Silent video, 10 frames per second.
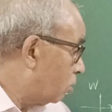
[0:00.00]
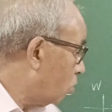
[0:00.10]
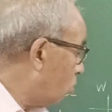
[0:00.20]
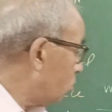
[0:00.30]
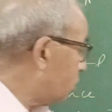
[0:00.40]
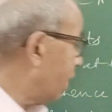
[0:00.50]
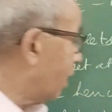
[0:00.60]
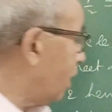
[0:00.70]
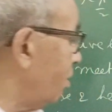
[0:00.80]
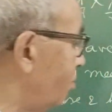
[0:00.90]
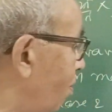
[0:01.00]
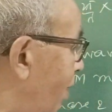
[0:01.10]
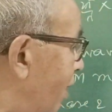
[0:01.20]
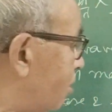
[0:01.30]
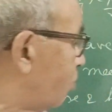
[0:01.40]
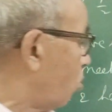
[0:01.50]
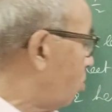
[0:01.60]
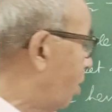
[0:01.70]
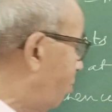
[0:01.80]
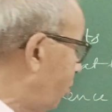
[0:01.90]
O, secondary wavelets
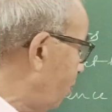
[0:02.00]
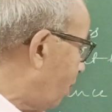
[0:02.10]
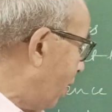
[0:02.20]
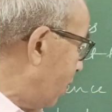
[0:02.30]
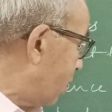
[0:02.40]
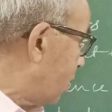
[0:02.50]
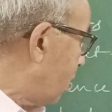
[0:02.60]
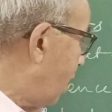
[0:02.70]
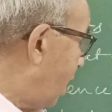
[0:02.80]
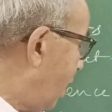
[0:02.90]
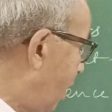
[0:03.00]
from every point L